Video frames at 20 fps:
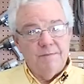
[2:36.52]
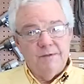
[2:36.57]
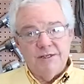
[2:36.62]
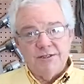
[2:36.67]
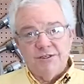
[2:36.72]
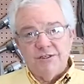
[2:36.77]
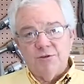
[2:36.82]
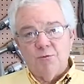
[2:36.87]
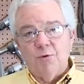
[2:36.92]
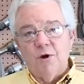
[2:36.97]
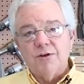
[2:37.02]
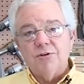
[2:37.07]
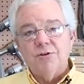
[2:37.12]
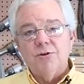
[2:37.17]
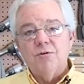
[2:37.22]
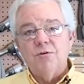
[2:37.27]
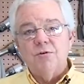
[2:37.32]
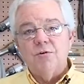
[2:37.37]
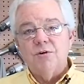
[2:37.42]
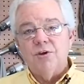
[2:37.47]
This is one
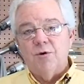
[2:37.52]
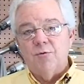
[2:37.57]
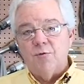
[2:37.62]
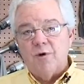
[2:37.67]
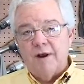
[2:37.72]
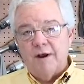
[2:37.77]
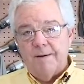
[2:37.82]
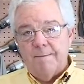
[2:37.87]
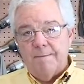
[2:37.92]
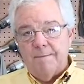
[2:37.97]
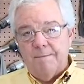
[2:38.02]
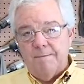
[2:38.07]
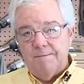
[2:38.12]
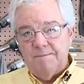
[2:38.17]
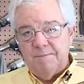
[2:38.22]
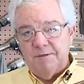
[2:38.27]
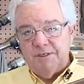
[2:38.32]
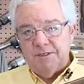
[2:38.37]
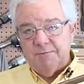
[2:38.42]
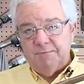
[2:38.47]
tool you want
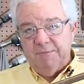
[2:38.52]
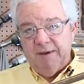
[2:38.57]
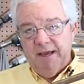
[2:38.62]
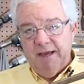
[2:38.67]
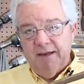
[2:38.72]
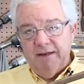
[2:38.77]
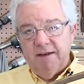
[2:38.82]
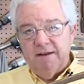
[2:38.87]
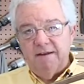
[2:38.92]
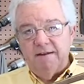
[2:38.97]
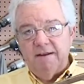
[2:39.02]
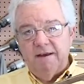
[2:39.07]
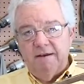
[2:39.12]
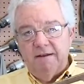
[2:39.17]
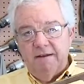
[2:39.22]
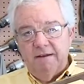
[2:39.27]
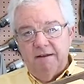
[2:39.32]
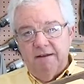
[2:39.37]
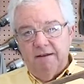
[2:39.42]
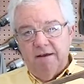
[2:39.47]
to spend
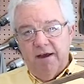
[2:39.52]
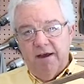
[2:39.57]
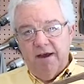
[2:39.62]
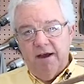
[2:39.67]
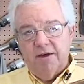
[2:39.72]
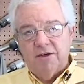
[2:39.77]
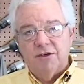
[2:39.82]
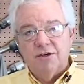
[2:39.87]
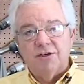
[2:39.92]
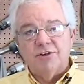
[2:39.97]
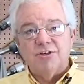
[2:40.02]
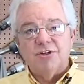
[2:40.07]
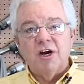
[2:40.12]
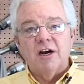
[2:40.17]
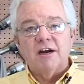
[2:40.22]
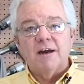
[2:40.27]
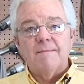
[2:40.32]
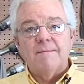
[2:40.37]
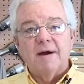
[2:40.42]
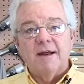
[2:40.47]
a good
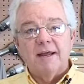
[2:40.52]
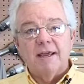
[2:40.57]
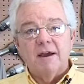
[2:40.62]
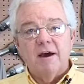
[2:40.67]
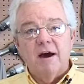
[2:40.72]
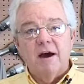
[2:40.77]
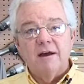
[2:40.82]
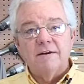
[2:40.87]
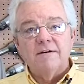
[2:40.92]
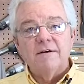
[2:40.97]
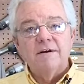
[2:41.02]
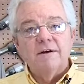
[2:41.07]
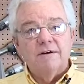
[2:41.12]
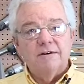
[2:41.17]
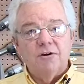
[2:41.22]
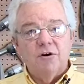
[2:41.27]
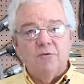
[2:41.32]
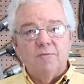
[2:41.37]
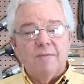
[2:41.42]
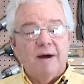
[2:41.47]
chunk of money on.
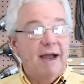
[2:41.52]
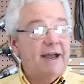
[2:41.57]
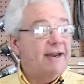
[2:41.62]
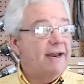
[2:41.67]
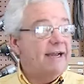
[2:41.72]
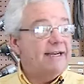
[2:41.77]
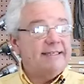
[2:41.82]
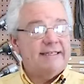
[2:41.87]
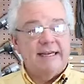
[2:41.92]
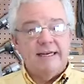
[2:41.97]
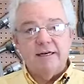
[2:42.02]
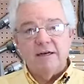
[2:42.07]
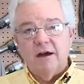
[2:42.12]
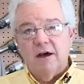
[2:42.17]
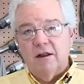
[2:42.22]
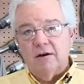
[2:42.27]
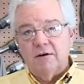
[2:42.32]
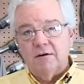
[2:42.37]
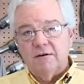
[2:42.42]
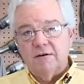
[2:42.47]
Don't buy a
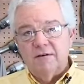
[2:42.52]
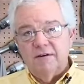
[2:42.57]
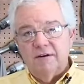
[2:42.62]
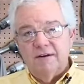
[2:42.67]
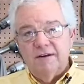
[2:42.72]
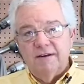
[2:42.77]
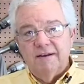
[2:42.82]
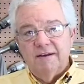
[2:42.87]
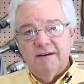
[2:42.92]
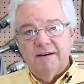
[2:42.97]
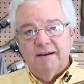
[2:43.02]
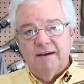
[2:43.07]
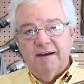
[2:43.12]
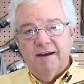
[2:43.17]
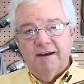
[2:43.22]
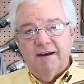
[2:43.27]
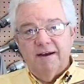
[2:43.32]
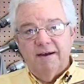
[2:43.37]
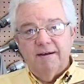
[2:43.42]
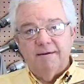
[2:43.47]
$19
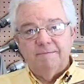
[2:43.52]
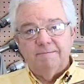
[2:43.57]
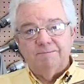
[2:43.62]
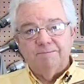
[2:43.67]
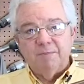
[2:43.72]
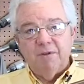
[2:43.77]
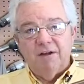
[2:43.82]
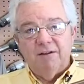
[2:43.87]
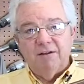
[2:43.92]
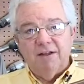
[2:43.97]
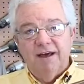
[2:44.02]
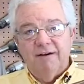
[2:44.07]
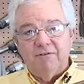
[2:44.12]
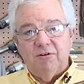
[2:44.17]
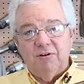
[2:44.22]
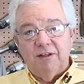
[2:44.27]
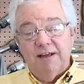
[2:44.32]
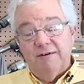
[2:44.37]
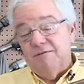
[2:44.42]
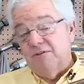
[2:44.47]

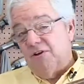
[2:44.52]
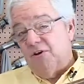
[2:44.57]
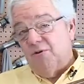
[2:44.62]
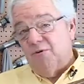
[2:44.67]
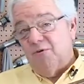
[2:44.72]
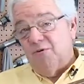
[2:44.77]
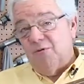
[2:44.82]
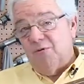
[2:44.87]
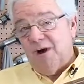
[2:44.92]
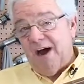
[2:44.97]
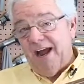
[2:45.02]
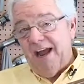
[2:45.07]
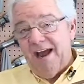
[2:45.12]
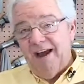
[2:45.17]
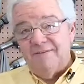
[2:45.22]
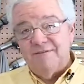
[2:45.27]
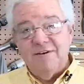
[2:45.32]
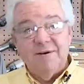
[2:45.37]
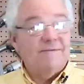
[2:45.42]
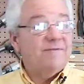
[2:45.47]
level, even though I
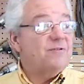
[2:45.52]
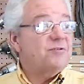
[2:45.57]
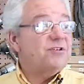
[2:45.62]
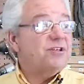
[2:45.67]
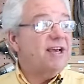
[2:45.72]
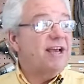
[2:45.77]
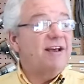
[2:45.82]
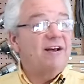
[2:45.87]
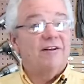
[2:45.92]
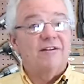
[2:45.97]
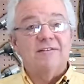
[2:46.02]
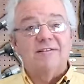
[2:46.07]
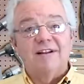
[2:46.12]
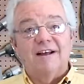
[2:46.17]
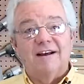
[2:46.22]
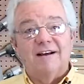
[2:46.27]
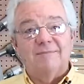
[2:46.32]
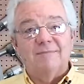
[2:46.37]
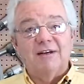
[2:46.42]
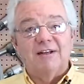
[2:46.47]
have them for sale.
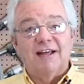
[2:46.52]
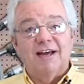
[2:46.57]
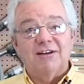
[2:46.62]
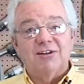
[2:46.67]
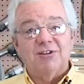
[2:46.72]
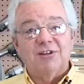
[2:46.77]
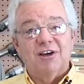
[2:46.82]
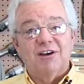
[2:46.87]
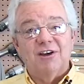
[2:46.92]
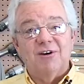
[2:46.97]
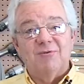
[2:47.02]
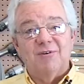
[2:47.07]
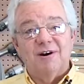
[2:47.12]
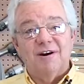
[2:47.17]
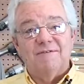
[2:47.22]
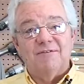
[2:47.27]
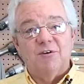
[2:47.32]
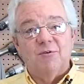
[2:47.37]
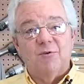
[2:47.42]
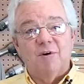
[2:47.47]
I'll be glad to sell you
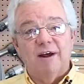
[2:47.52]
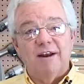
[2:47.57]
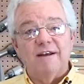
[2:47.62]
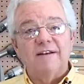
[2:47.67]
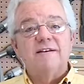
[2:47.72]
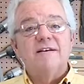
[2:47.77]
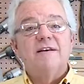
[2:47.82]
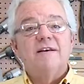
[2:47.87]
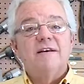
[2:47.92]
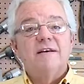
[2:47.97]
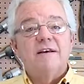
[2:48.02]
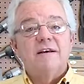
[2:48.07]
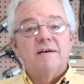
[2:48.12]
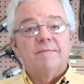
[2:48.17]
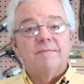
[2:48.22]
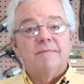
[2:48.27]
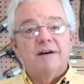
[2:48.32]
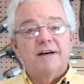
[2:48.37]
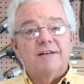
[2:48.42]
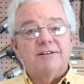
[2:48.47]
one if you want it.
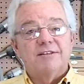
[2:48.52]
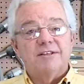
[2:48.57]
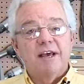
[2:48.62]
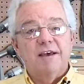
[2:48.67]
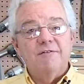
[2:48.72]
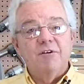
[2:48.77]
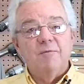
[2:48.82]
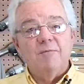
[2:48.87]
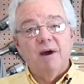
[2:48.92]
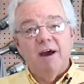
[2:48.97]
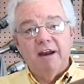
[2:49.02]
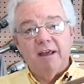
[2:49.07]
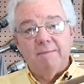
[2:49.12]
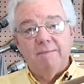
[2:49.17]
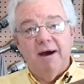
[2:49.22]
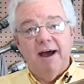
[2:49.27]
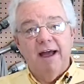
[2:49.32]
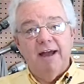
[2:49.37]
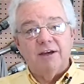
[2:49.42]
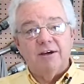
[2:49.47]
But save your
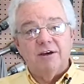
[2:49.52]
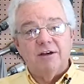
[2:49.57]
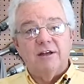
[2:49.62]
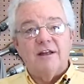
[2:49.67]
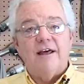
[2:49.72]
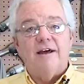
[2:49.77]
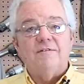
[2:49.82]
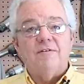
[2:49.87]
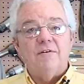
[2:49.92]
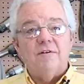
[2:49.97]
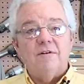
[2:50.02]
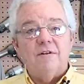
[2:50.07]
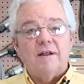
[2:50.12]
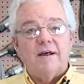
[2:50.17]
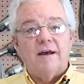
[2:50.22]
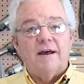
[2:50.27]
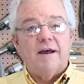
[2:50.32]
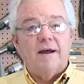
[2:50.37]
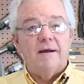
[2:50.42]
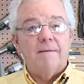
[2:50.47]
money, buy a good level.